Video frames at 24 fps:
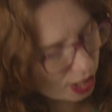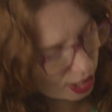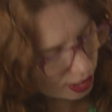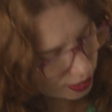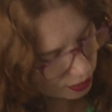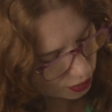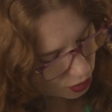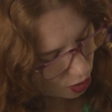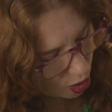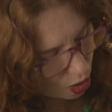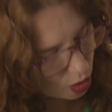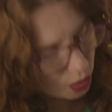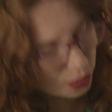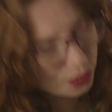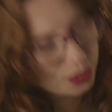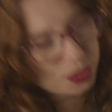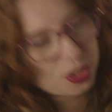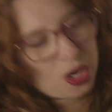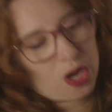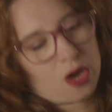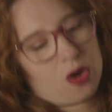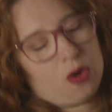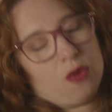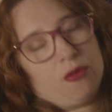is
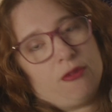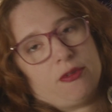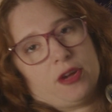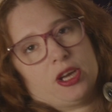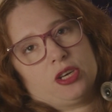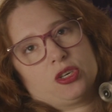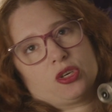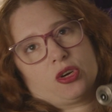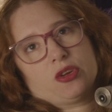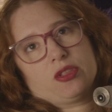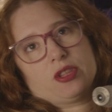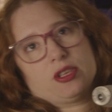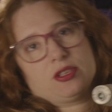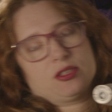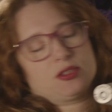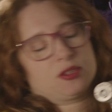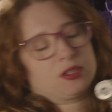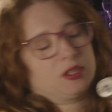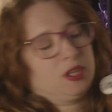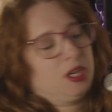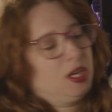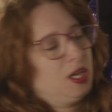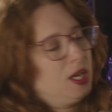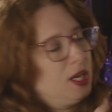also, if I turn
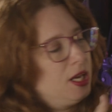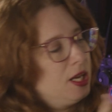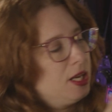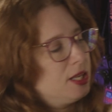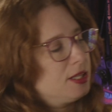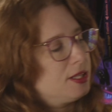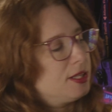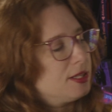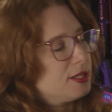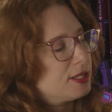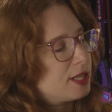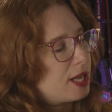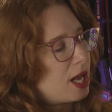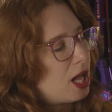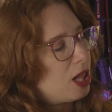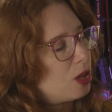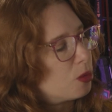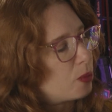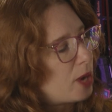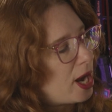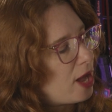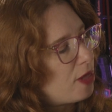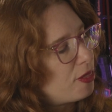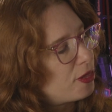this
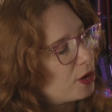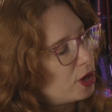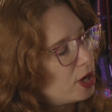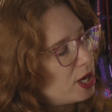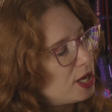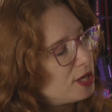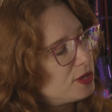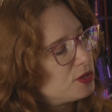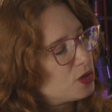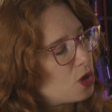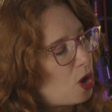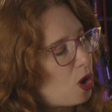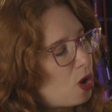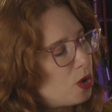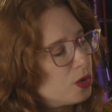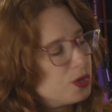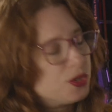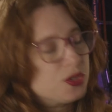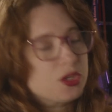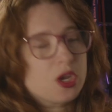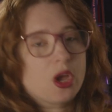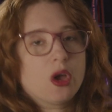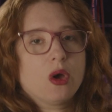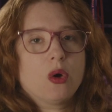gal around, there is
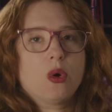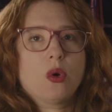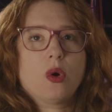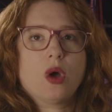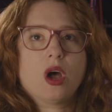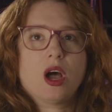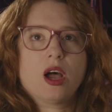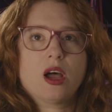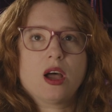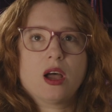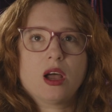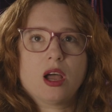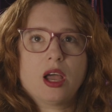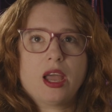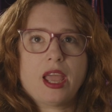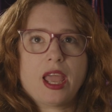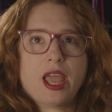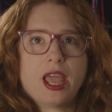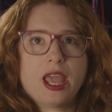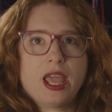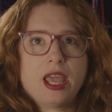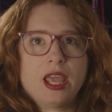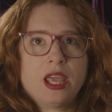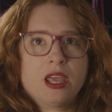also
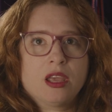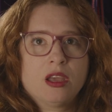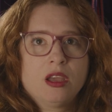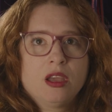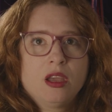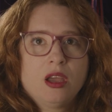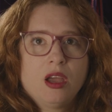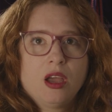a